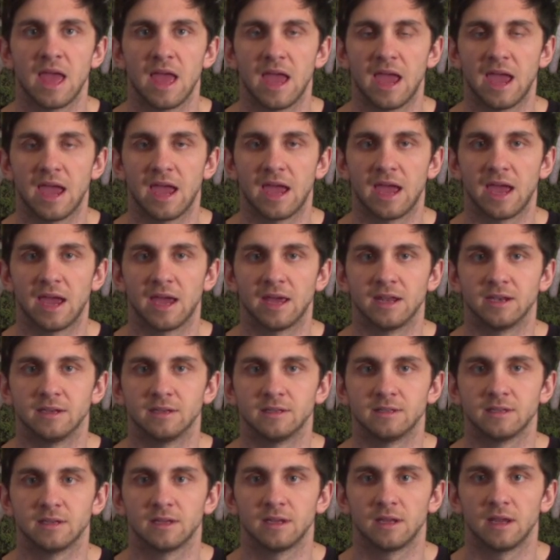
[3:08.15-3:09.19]

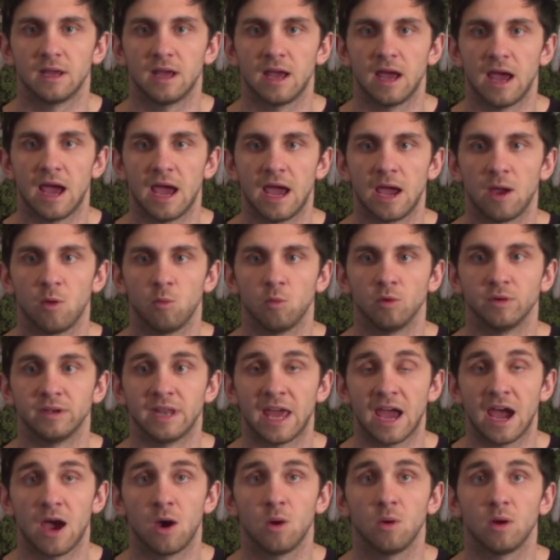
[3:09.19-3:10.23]
And
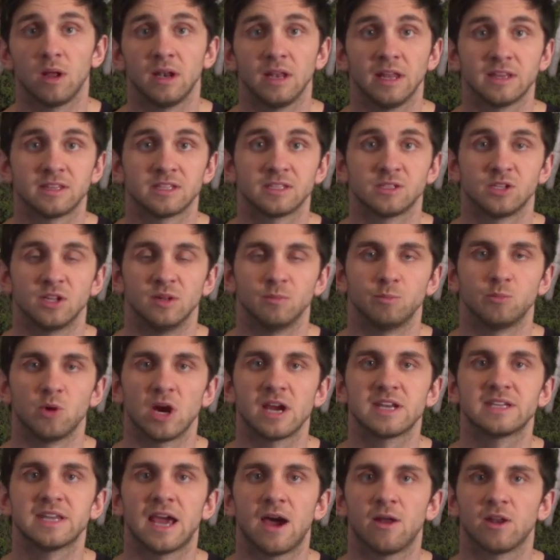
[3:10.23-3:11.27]
let's
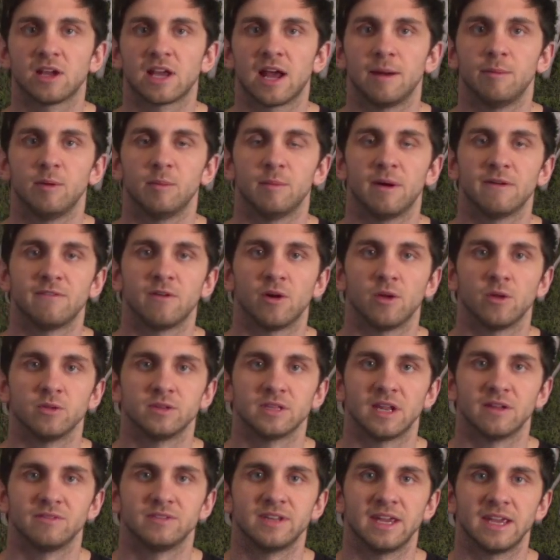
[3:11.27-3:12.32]
break down a couple of my photos
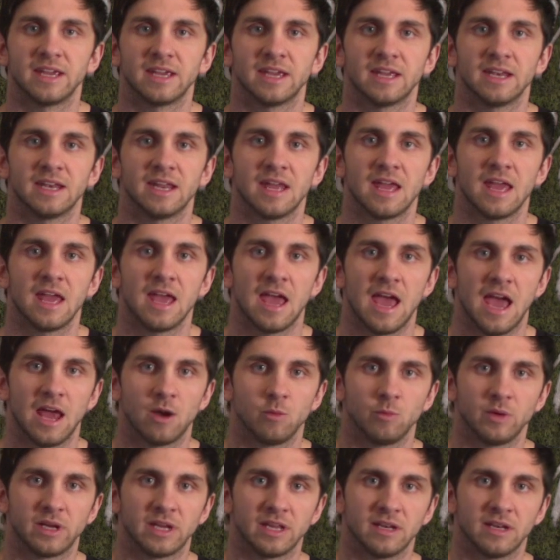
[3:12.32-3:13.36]
that I've taken, and